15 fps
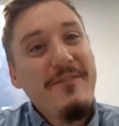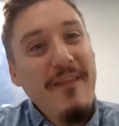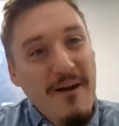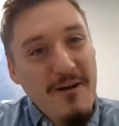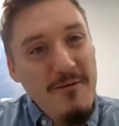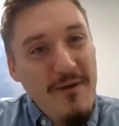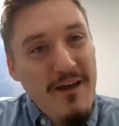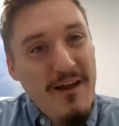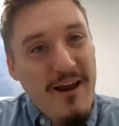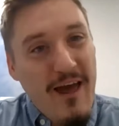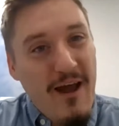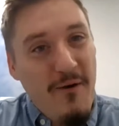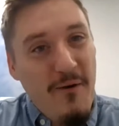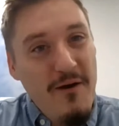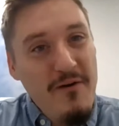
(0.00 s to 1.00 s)
that could be an
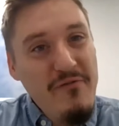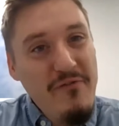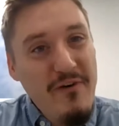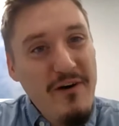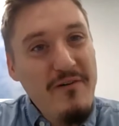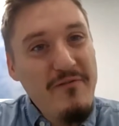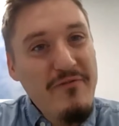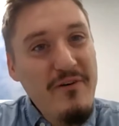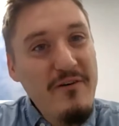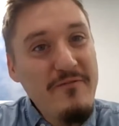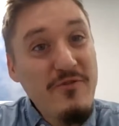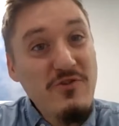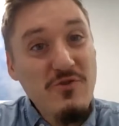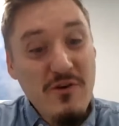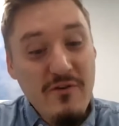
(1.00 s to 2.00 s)
area for
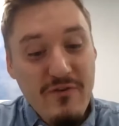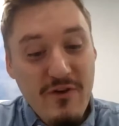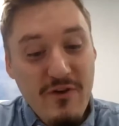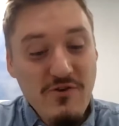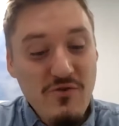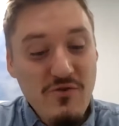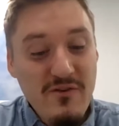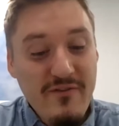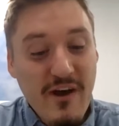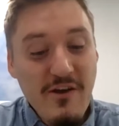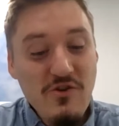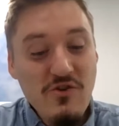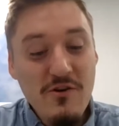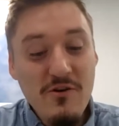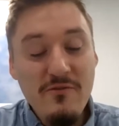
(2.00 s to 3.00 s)
sort of future
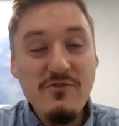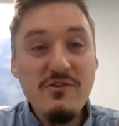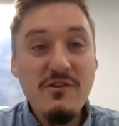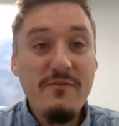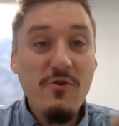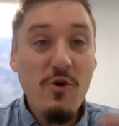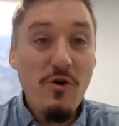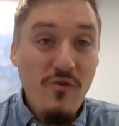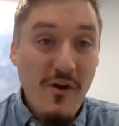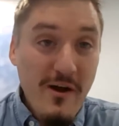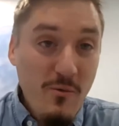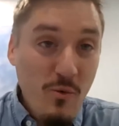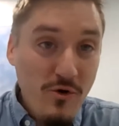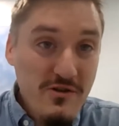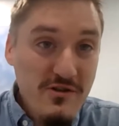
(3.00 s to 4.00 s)
innovation. And obviously, you've got grey
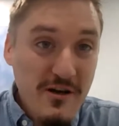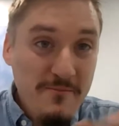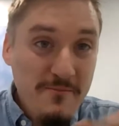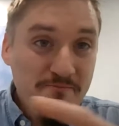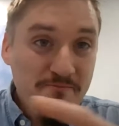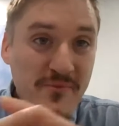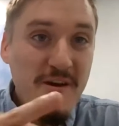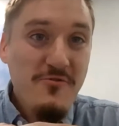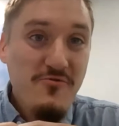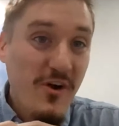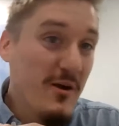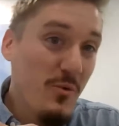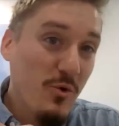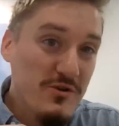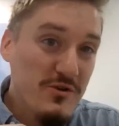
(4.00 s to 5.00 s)
water
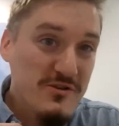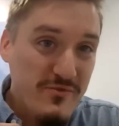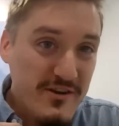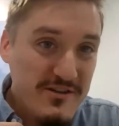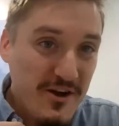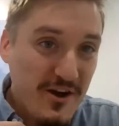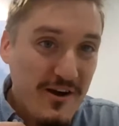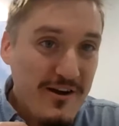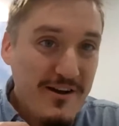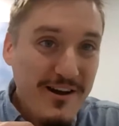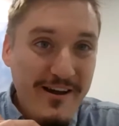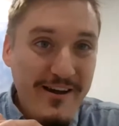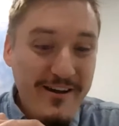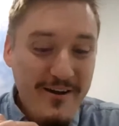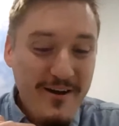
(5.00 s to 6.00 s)
grey water
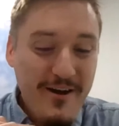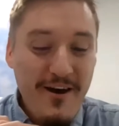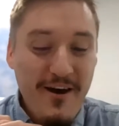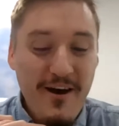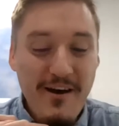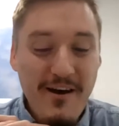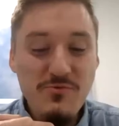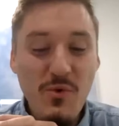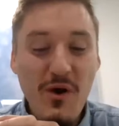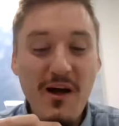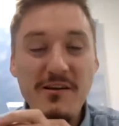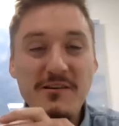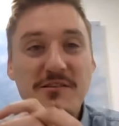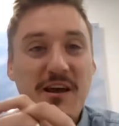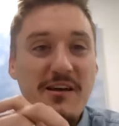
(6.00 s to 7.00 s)
recycling as well
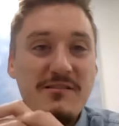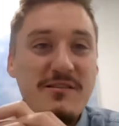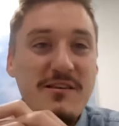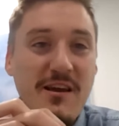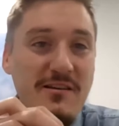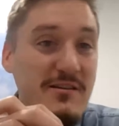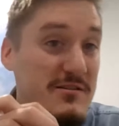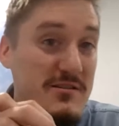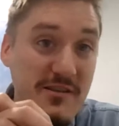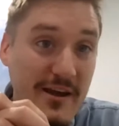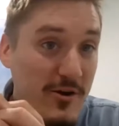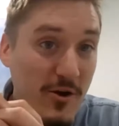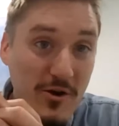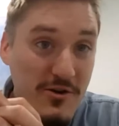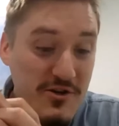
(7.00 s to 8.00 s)
as is
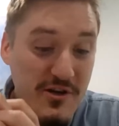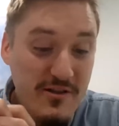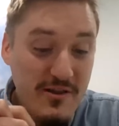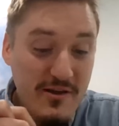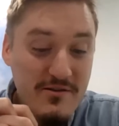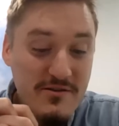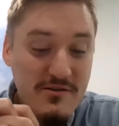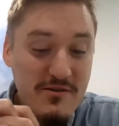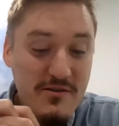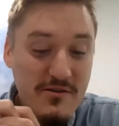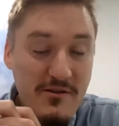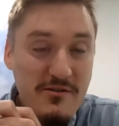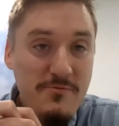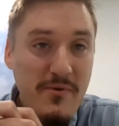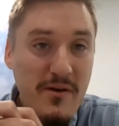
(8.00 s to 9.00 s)
technology
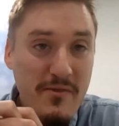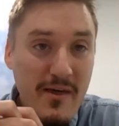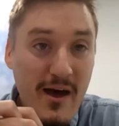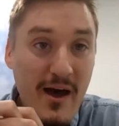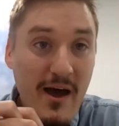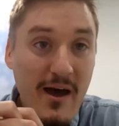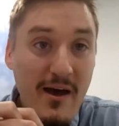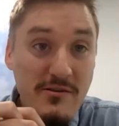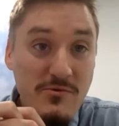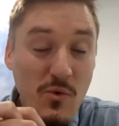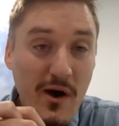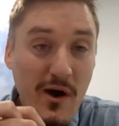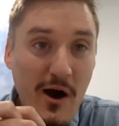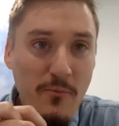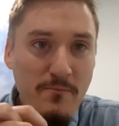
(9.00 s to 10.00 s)
that's been there as
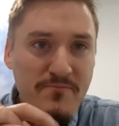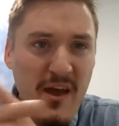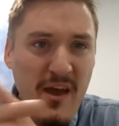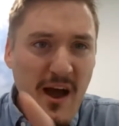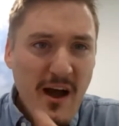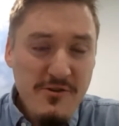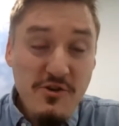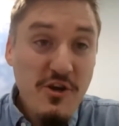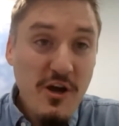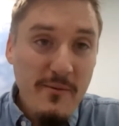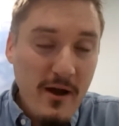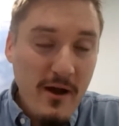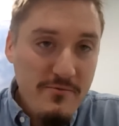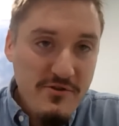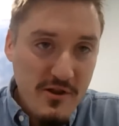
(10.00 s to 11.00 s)
well. And just
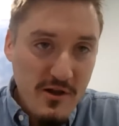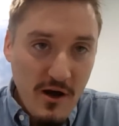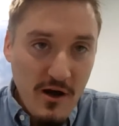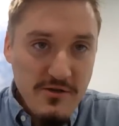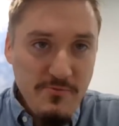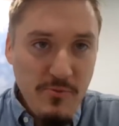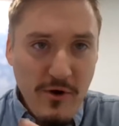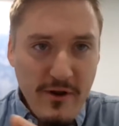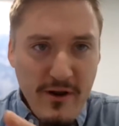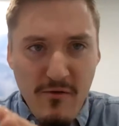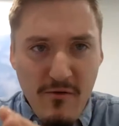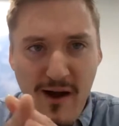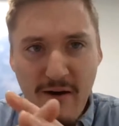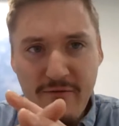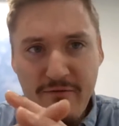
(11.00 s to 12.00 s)
coming up to the last point
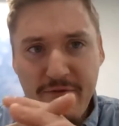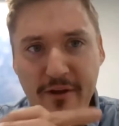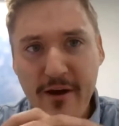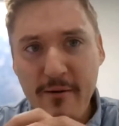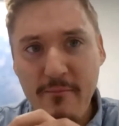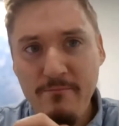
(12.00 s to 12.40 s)
around